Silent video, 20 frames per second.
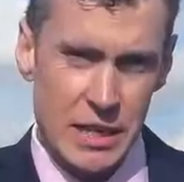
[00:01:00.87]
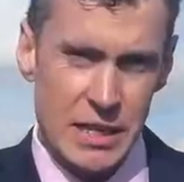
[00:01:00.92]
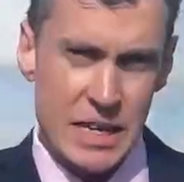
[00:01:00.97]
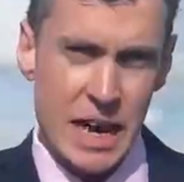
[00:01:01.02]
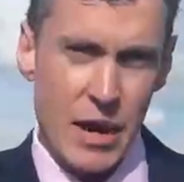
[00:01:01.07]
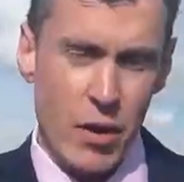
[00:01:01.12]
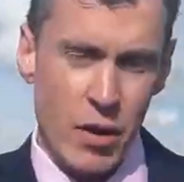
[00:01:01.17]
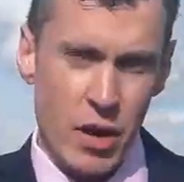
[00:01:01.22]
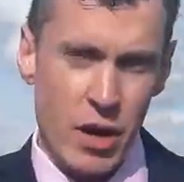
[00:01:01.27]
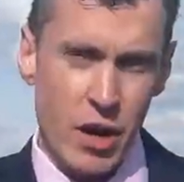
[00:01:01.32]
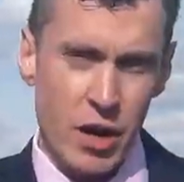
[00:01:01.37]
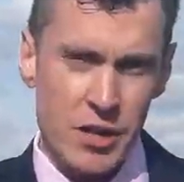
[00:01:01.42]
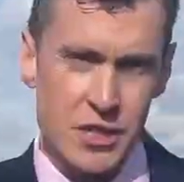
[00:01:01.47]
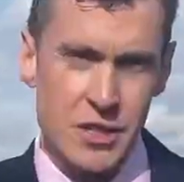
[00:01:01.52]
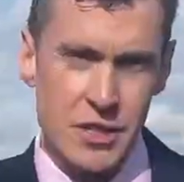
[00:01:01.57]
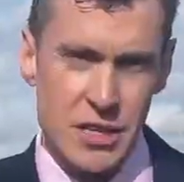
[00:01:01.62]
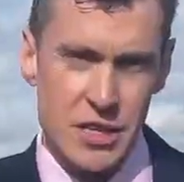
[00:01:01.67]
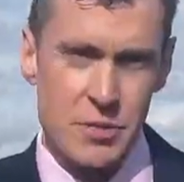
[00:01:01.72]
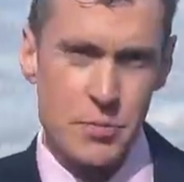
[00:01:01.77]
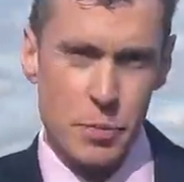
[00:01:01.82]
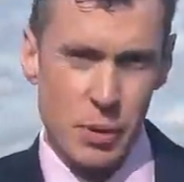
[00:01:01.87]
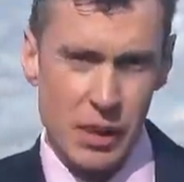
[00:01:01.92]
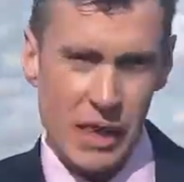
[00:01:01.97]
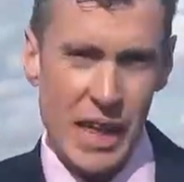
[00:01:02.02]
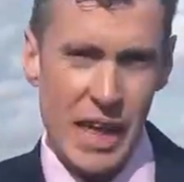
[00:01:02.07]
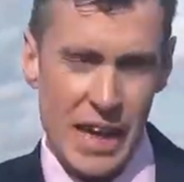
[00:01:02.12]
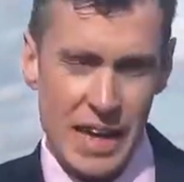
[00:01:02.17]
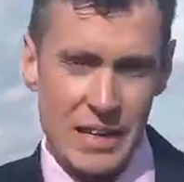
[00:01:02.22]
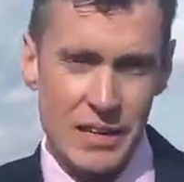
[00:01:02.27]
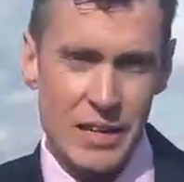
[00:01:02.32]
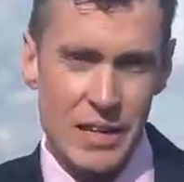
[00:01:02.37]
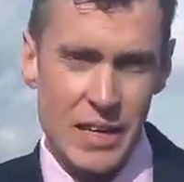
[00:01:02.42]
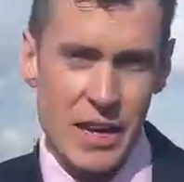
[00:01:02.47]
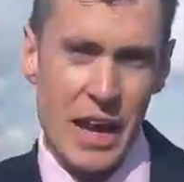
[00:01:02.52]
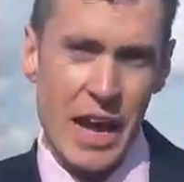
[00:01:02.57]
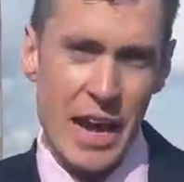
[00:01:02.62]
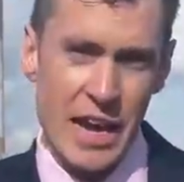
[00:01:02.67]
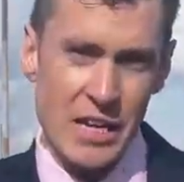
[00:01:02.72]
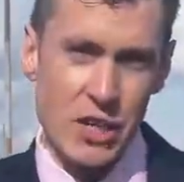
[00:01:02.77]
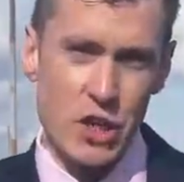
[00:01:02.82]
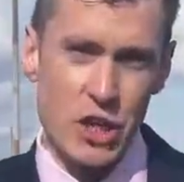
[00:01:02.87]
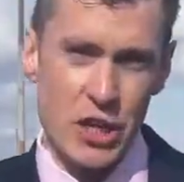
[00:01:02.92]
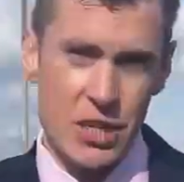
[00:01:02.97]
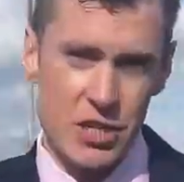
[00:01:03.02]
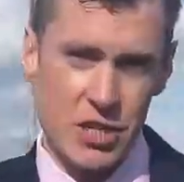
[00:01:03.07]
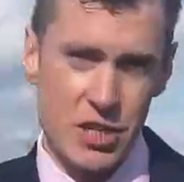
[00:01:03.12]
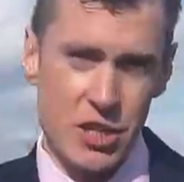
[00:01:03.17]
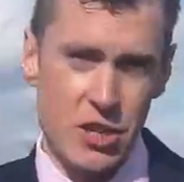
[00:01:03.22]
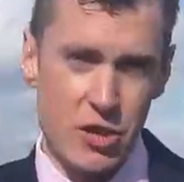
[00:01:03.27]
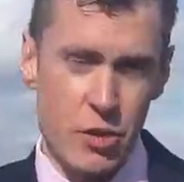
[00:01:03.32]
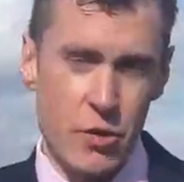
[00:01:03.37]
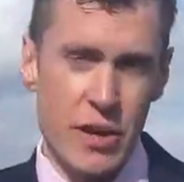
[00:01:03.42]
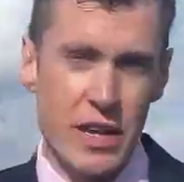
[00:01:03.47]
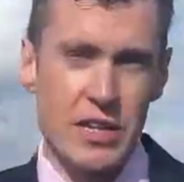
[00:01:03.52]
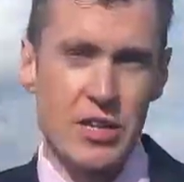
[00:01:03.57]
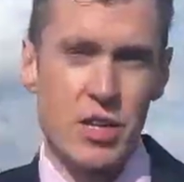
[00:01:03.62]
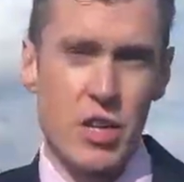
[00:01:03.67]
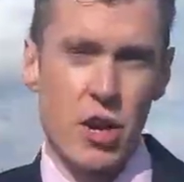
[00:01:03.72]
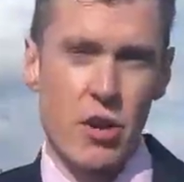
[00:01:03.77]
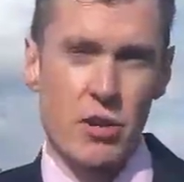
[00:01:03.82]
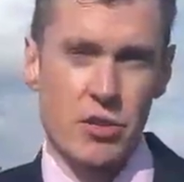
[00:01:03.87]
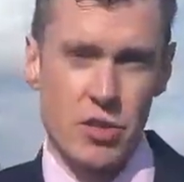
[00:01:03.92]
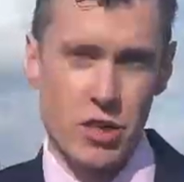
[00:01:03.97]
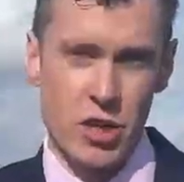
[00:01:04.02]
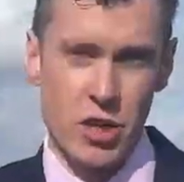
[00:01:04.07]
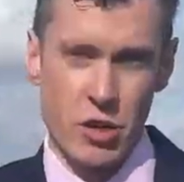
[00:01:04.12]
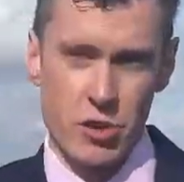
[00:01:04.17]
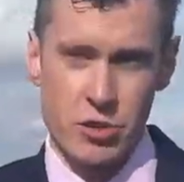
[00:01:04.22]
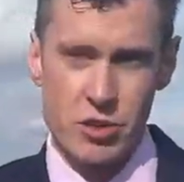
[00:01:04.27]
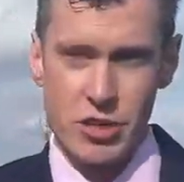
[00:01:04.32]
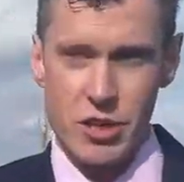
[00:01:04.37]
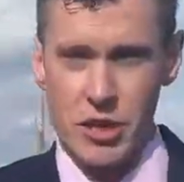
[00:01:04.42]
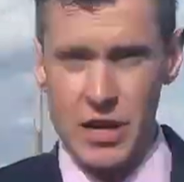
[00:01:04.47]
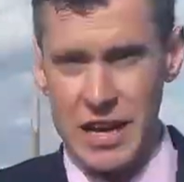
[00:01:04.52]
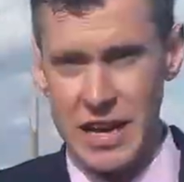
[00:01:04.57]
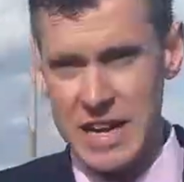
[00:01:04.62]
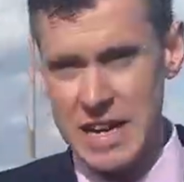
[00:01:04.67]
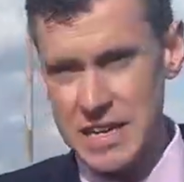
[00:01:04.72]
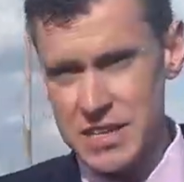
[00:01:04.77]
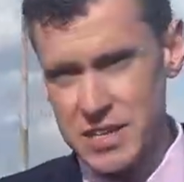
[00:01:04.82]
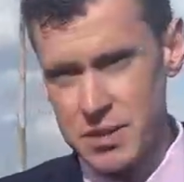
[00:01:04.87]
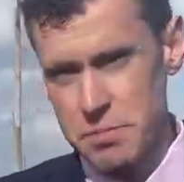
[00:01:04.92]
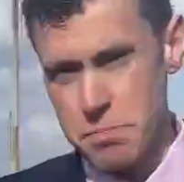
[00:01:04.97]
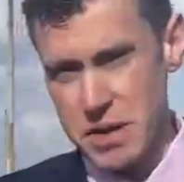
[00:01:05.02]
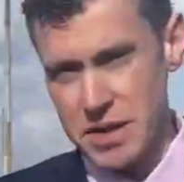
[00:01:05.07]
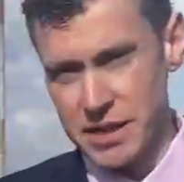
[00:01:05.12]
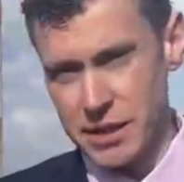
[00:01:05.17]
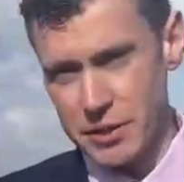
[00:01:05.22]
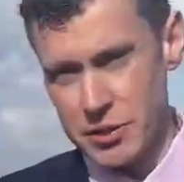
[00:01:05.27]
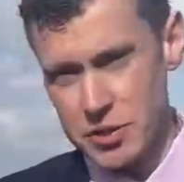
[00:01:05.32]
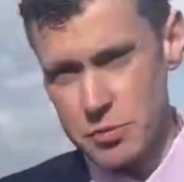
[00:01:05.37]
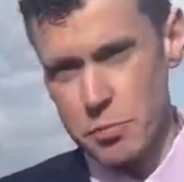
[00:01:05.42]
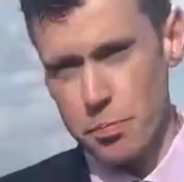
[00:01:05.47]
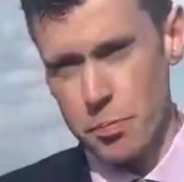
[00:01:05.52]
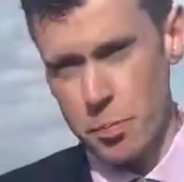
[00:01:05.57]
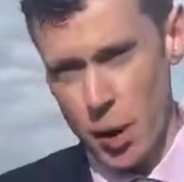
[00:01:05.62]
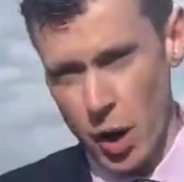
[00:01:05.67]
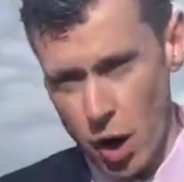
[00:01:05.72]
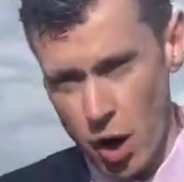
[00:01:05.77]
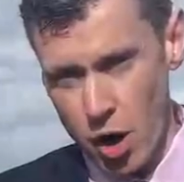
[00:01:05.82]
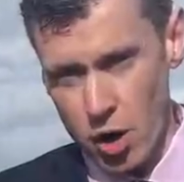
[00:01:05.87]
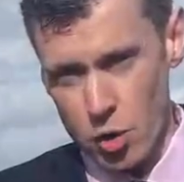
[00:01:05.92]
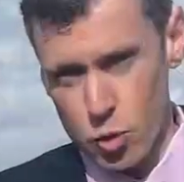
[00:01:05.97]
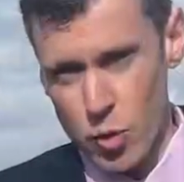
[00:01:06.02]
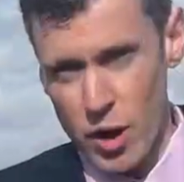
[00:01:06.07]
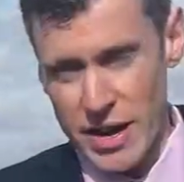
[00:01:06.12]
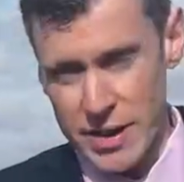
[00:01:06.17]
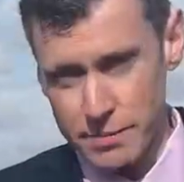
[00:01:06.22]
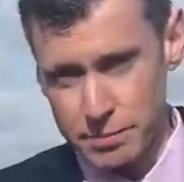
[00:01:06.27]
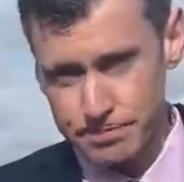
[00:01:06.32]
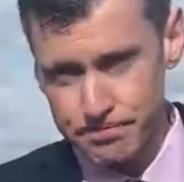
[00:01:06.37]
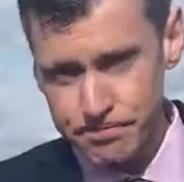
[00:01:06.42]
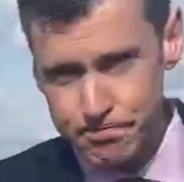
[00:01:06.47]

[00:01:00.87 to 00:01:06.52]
Now, under this plan, HS2 is going to go to East Midlands Parkway.